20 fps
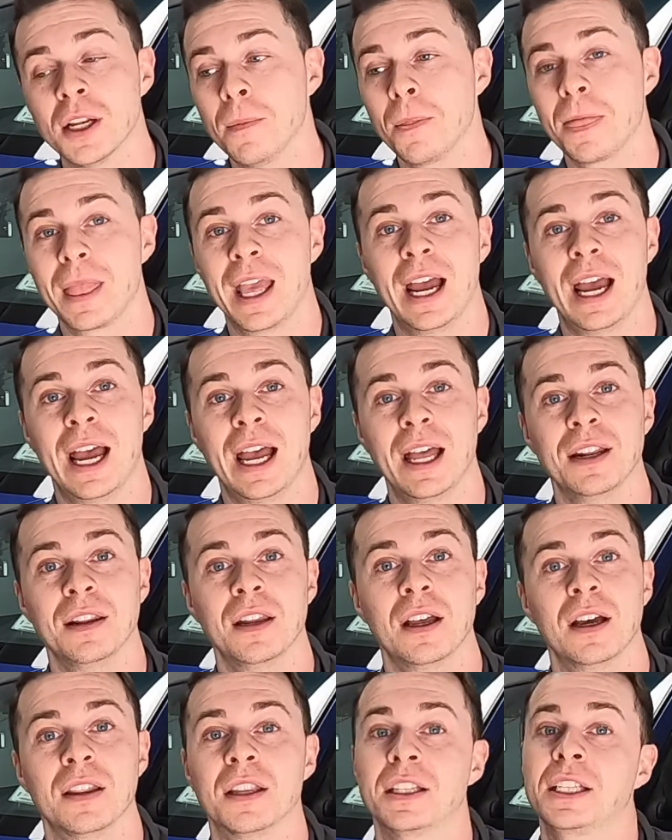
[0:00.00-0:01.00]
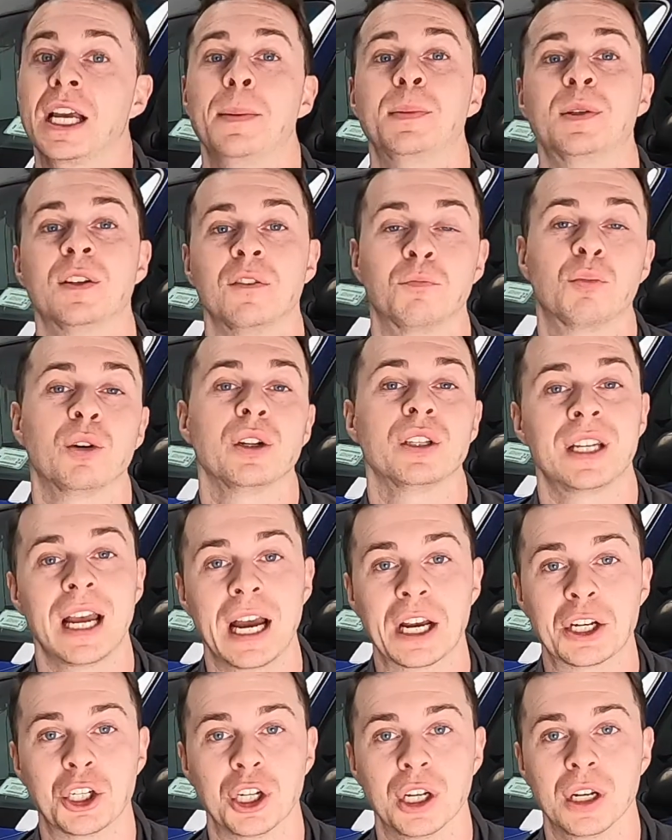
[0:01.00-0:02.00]
and the types of
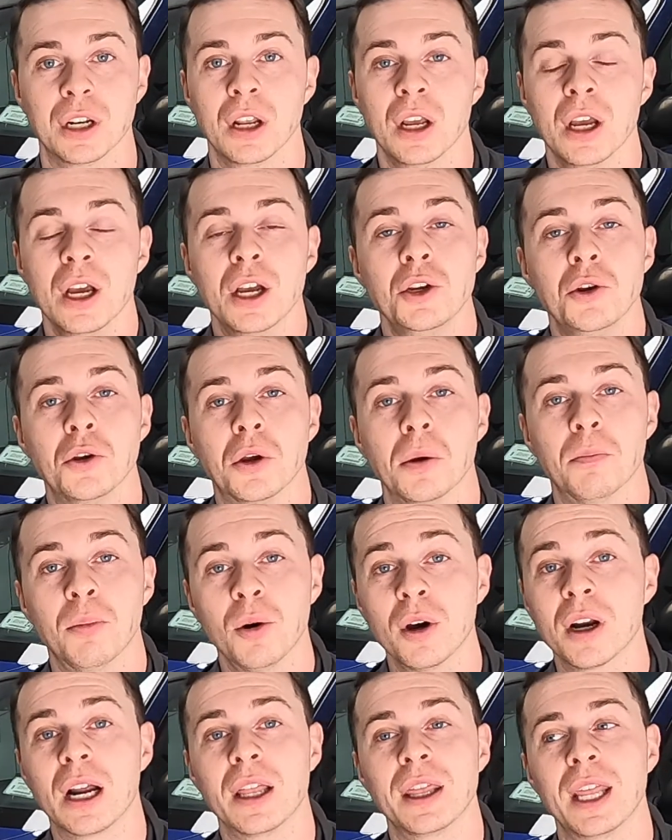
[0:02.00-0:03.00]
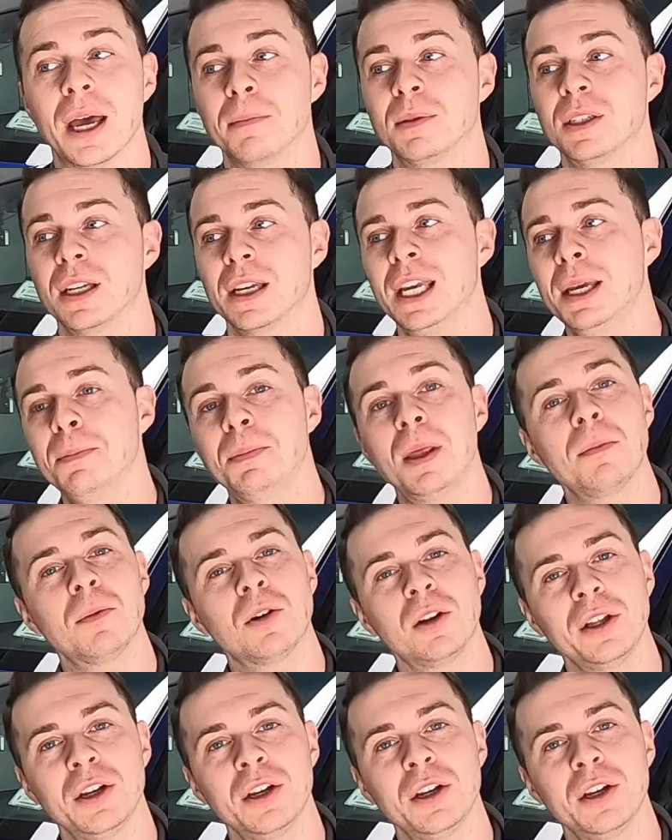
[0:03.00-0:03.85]
protection you can put on them to keep them cleaner